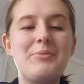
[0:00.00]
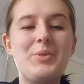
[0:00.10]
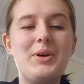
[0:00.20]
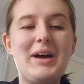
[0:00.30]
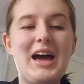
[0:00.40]
of
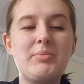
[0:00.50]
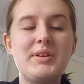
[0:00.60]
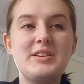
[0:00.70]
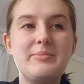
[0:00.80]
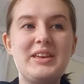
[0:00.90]
them happen
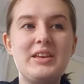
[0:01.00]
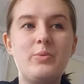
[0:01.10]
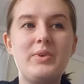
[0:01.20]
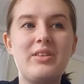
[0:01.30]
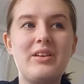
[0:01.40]
to be
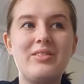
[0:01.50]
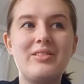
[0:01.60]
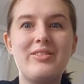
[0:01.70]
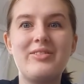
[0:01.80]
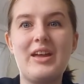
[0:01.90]
within the
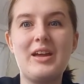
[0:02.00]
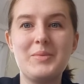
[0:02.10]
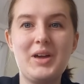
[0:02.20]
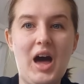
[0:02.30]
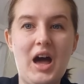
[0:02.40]
same
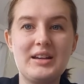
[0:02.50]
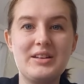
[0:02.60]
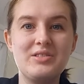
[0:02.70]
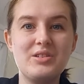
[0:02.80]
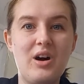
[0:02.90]

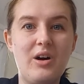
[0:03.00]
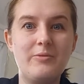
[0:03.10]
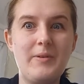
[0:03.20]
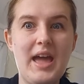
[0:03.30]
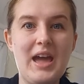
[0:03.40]
kind
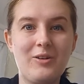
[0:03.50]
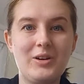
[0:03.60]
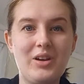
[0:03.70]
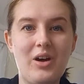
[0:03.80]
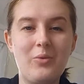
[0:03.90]
of
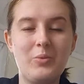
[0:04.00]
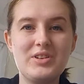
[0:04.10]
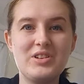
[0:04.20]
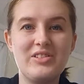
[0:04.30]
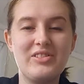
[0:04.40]
area,
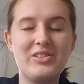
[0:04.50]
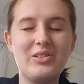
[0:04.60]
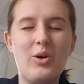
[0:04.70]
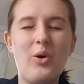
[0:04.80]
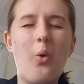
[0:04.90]
which is
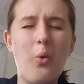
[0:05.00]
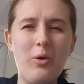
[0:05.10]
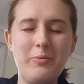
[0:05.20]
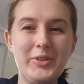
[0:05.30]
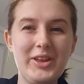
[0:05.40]

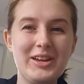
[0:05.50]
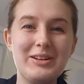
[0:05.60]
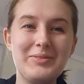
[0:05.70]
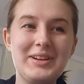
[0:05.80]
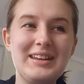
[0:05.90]
awfully
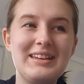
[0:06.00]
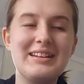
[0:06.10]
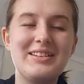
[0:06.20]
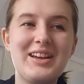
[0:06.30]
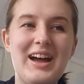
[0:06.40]

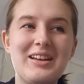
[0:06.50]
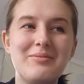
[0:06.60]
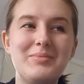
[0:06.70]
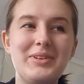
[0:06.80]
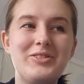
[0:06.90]
convenient. I
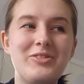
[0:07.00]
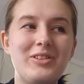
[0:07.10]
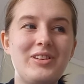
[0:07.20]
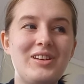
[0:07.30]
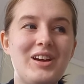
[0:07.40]
am
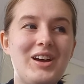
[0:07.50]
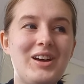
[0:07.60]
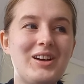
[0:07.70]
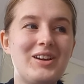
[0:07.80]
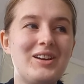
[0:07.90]
literally
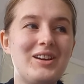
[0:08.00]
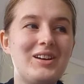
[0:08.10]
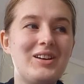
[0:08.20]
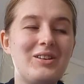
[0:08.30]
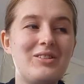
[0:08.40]

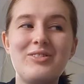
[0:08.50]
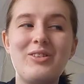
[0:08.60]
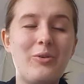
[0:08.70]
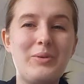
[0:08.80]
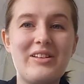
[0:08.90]

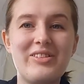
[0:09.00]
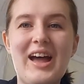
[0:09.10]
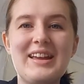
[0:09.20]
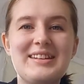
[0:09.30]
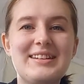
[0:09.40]
so
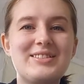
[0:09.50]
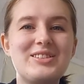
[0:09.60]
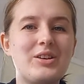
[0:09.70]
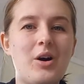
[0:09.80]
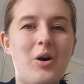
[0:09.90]
excited to
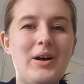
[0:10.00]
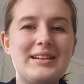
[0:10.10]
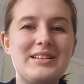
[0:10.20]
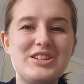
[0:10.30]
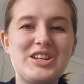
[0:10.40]
go
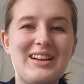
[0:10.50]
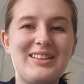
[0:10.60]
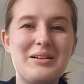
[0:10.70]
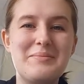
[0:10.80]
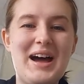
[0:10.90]
and check
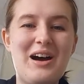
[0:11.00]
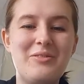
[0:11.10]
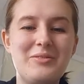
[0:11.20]
them out.